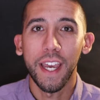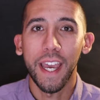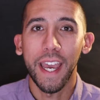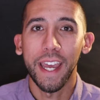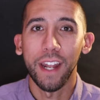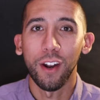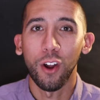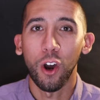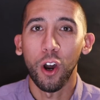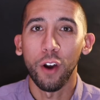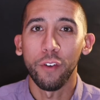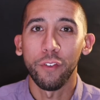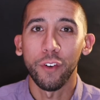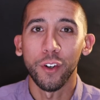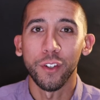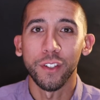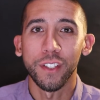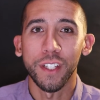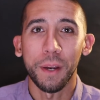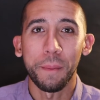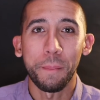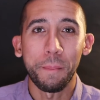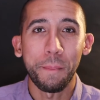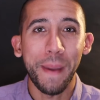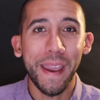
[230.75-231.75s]
and offers
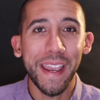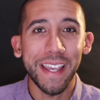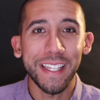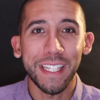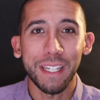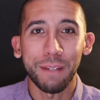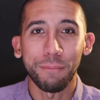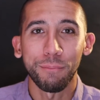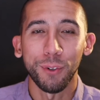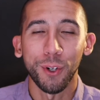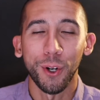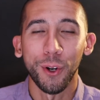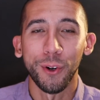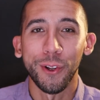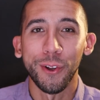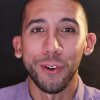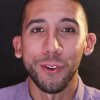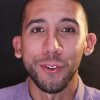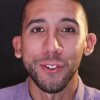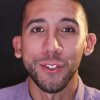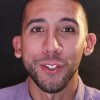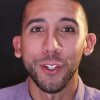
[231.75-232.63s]
amazing produce.